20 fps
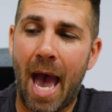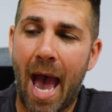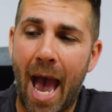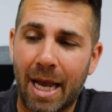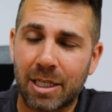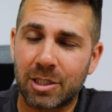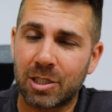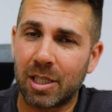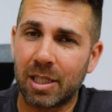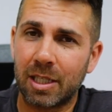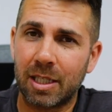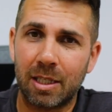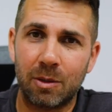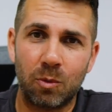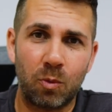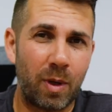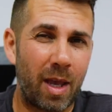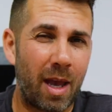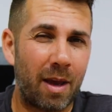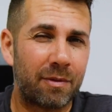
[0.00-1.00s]
Actually,
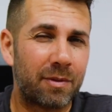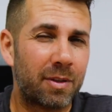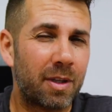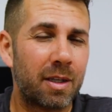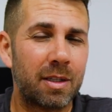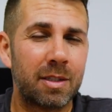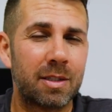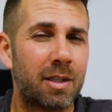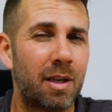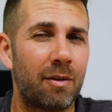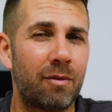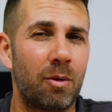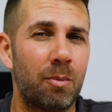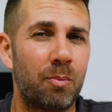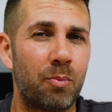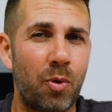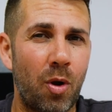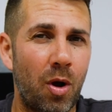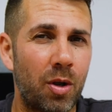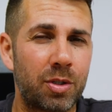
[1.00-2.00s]
we have done several
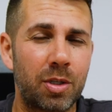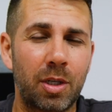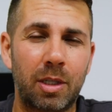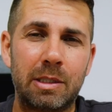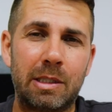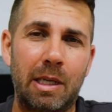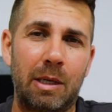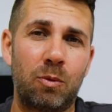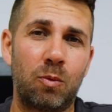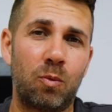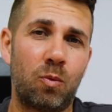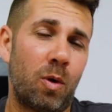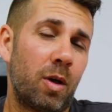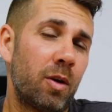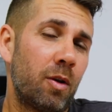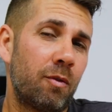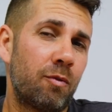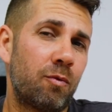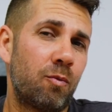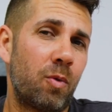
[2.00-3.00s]
projects and
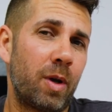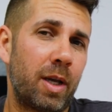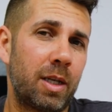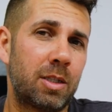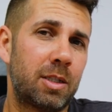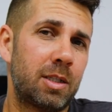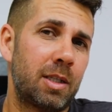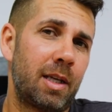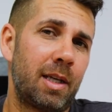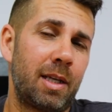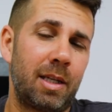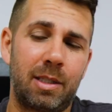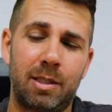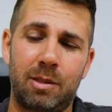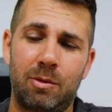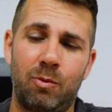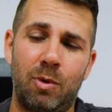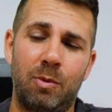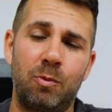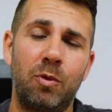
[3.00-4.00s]
one of which
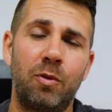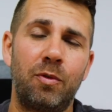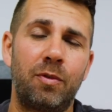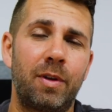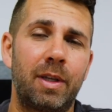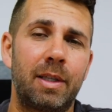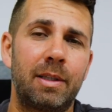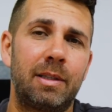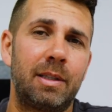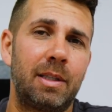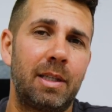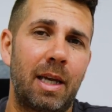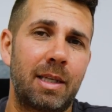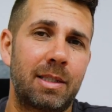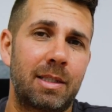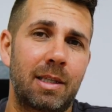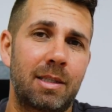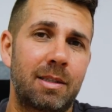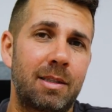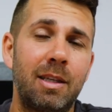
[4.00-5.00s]
is removing the
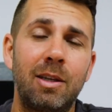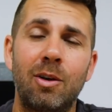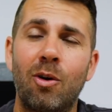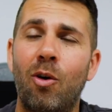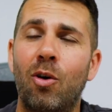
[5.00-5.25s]
SSD